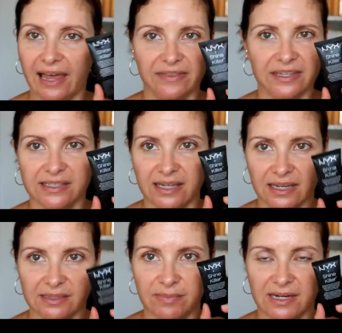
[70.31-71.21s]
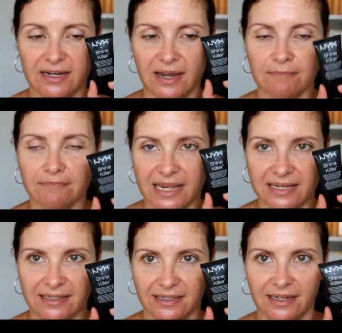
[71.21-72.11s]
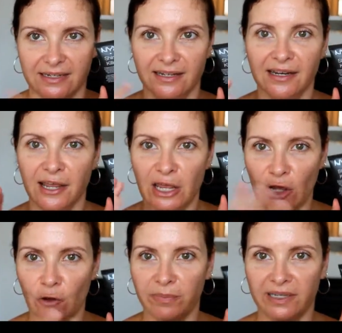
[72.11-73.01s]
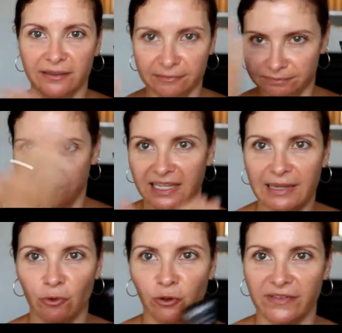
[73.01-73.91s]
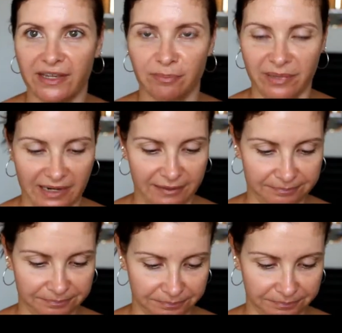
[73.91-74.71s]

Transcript: and this has been amazing at helping keep all of that at bay.